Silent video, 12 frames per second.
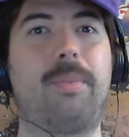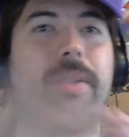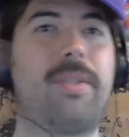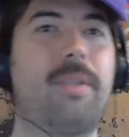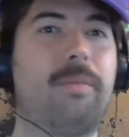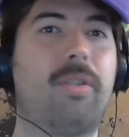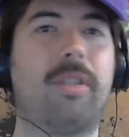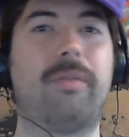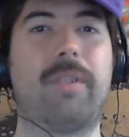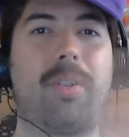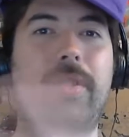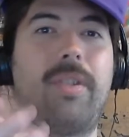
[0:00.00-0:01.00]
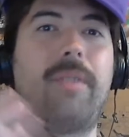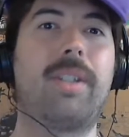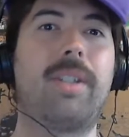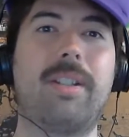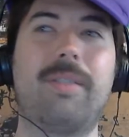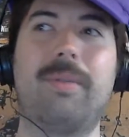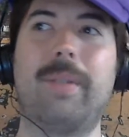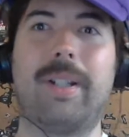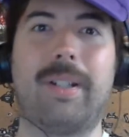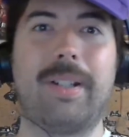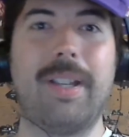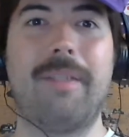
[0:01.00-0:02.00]
What some foreign versions have done,
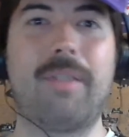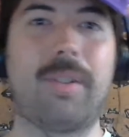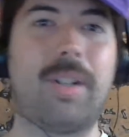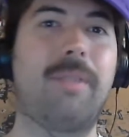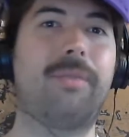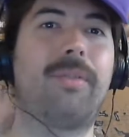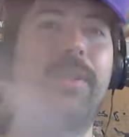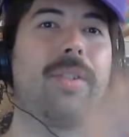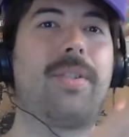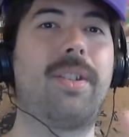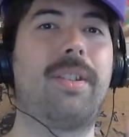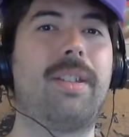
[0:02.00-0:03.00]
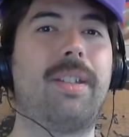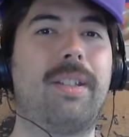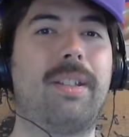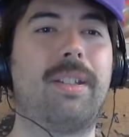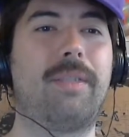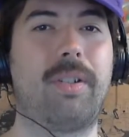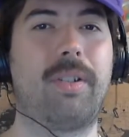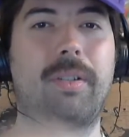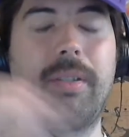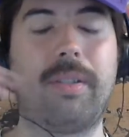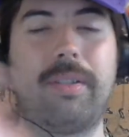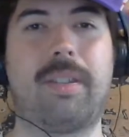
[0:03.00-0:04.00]
where if you're not if you're
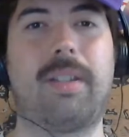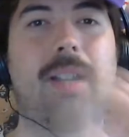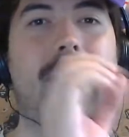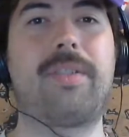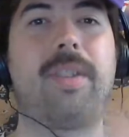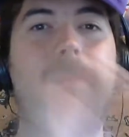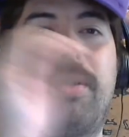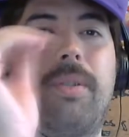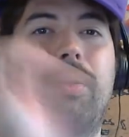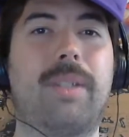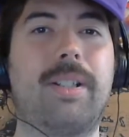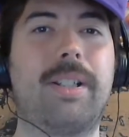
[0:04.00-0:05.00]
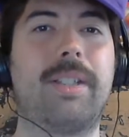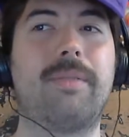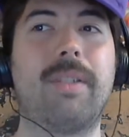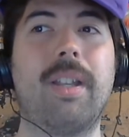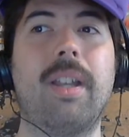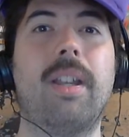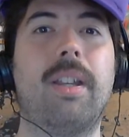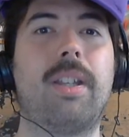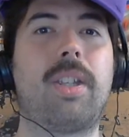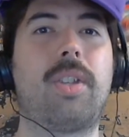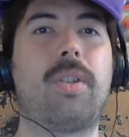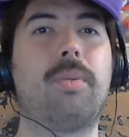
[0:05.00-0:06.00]
the last team to arrive,
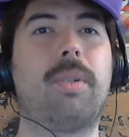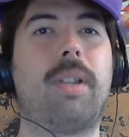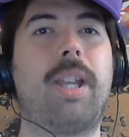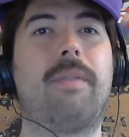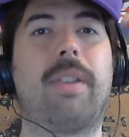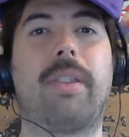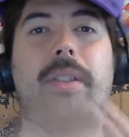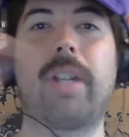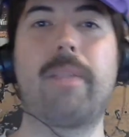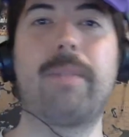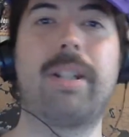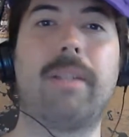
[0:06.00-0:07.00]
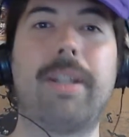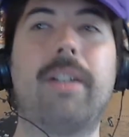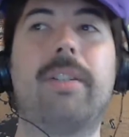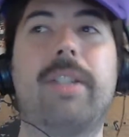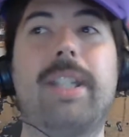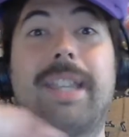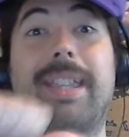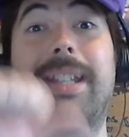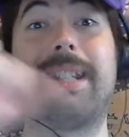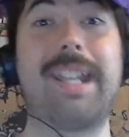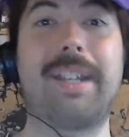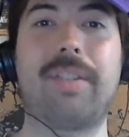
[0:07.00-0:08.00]
you will have a 30-minute penalty at the
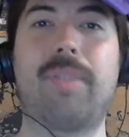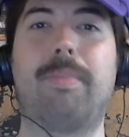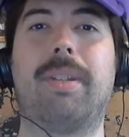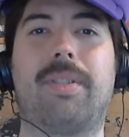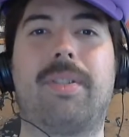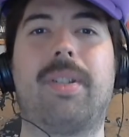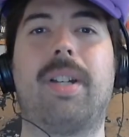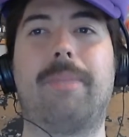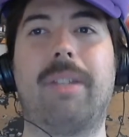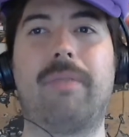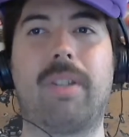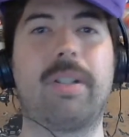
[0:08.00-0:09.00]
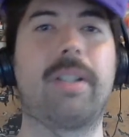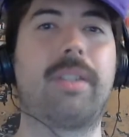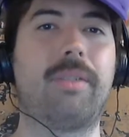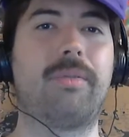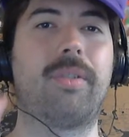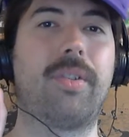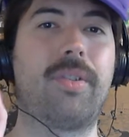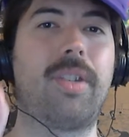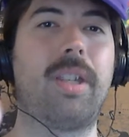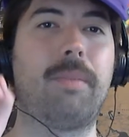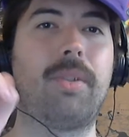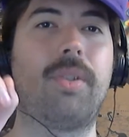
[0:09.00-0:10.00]
next pit stop if you're not the first
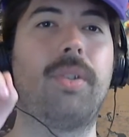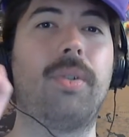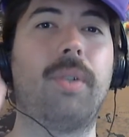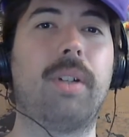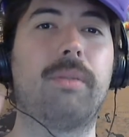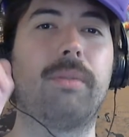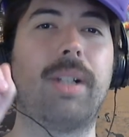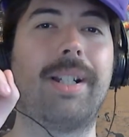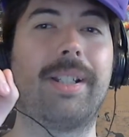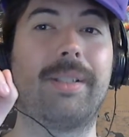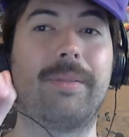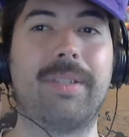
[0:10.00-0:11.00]
team to arrive."